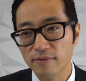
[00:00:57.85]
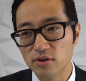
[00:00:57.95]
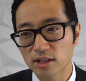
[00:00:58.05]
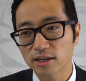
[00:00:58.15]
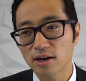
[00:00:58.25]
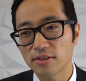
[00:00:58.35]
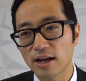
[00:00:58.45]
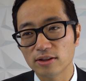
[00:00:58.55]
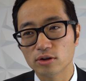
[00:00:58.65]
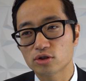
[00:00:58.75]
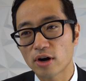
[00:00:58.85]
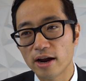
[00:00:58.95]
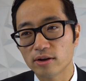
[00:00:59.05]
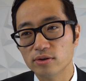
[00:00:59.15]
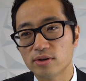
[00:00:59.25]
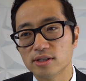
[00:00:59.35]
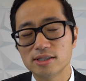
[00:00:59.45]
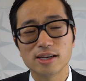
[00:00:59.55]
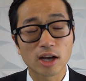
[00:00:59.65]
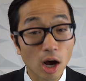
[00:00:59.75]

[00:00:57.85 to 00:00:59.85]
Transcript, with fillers: If you click on that little triangle, you could see a